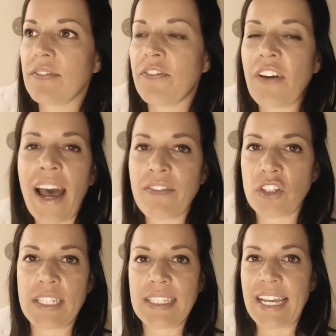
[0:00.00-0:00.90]
five
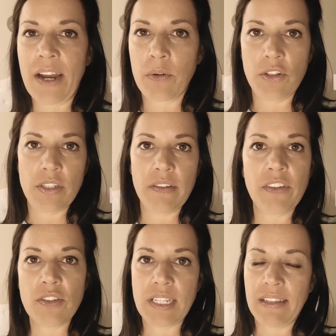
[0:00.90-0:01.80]
or six hours
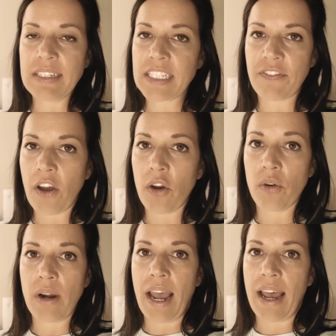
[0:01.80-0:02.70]
of using this
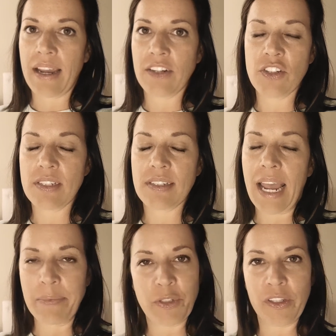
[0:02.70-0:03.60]
phone, I just
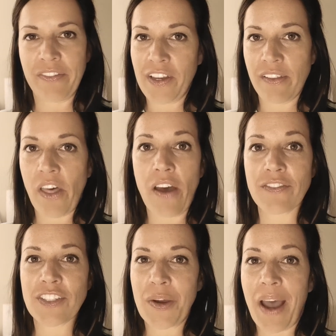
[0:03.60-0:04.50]
absolutely fell in
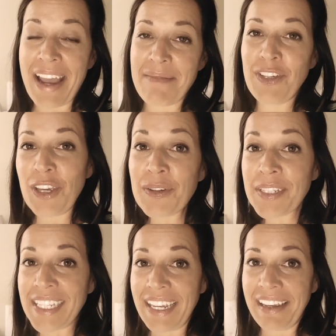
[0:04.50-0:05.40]
love. So I am
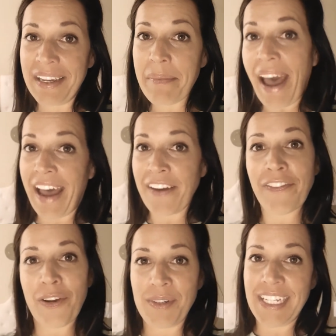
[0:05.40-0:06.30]
using my
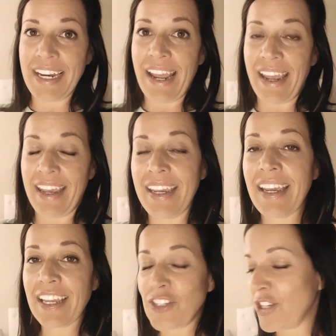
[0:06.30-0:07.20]
iPhone today
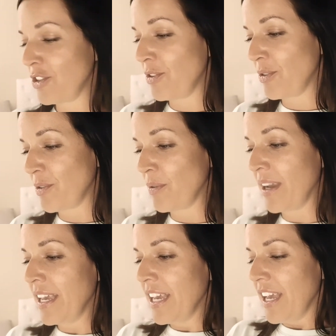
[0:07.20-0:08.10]
to
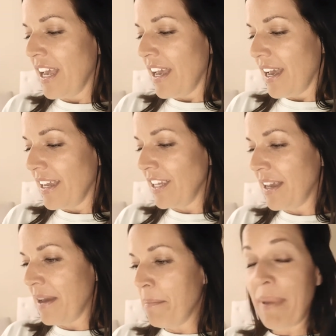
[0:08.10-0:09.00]

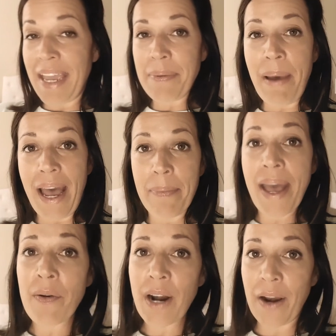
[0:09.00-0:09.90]
make my
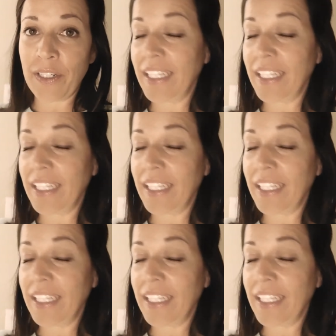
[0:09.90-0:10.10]
power hour